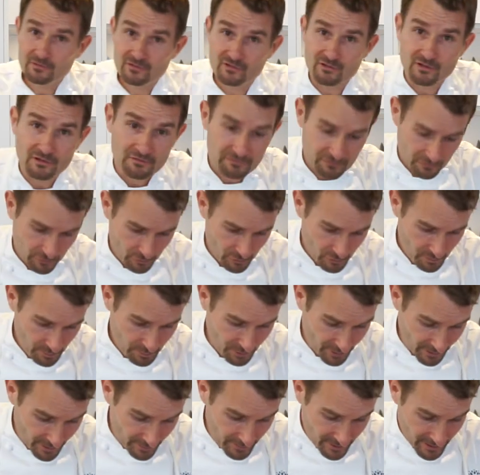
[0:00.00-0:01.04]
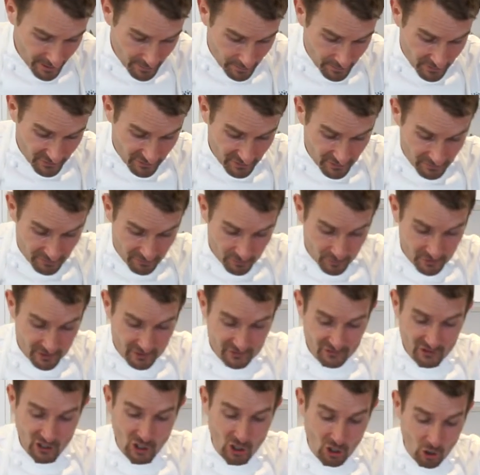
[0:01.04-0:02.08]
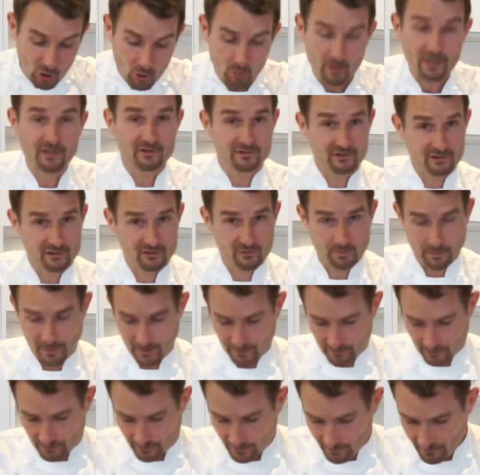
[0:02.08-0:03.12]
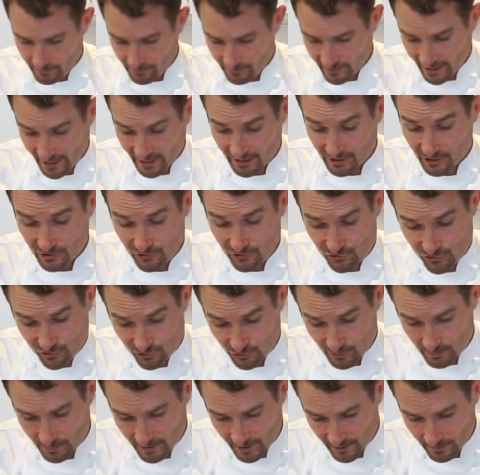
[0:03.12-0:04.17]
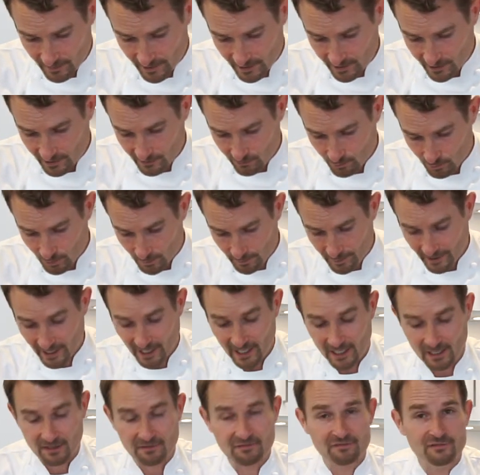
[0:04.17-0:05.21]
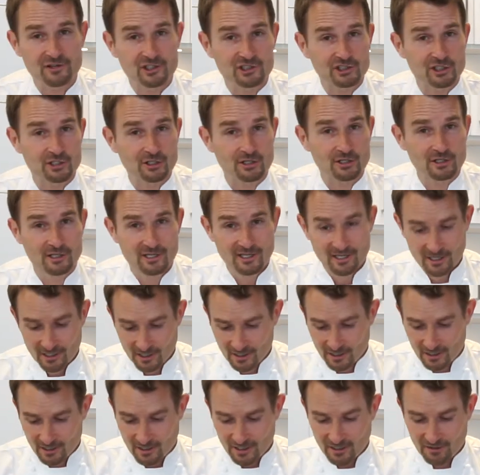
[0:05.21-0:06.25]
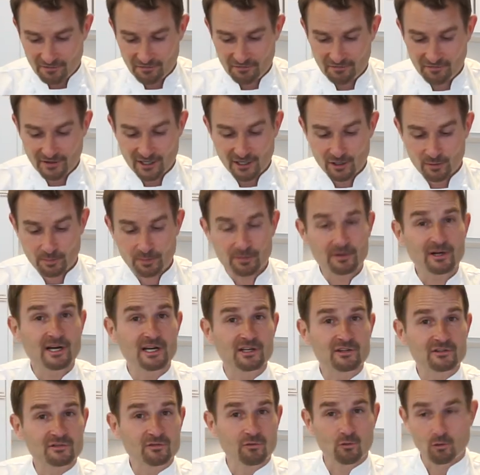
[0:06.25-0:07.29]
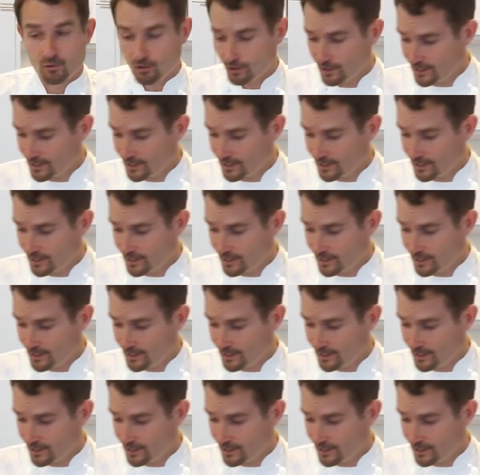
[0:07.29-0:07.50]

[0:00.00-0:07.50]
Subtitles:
seafood is always expensive, and it should be because we're paying a fisher a fair price for